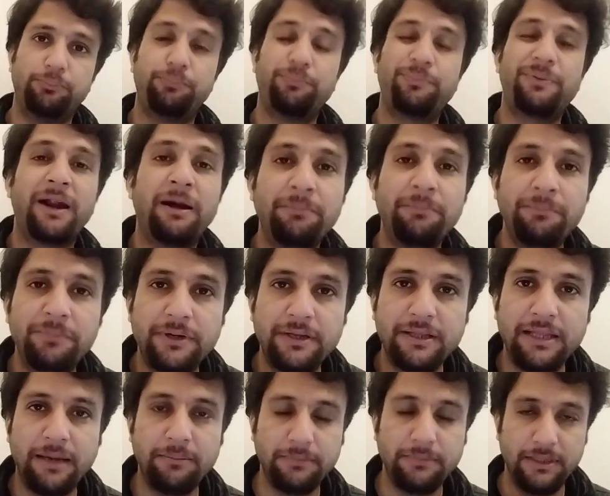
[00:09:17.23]
prompt
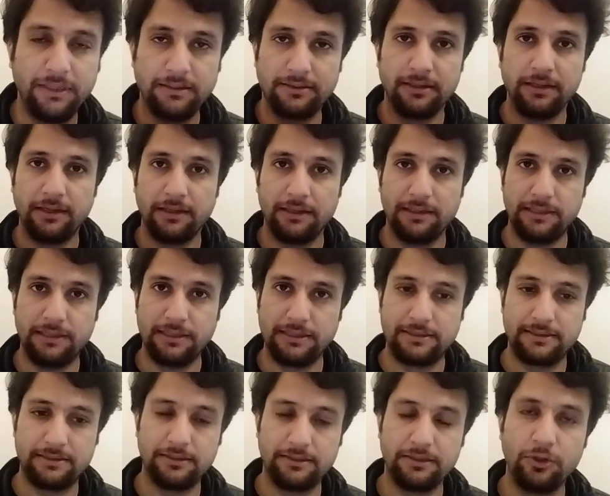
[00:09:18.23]
them, this